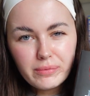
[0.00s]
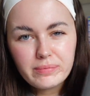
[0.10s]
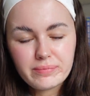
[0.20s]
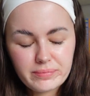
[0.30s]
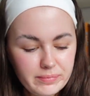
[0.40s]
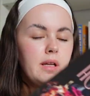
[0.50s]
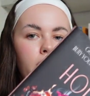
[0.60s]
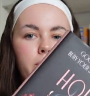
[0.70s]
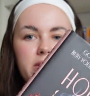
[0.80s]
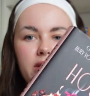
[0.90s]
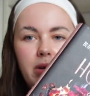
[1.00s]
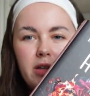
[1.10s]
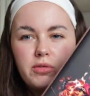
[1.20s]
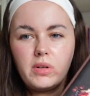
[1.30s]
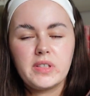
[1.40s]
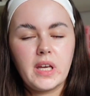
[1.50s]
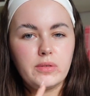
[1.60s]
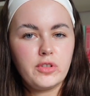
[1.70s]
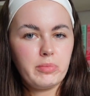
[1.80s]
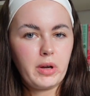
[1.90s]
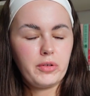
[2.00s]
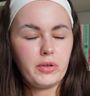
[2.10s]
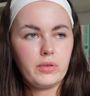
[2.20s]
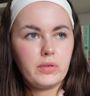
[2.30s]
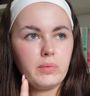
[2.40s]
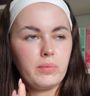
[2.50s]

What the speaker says: And then on my TBR as well is House of Marion,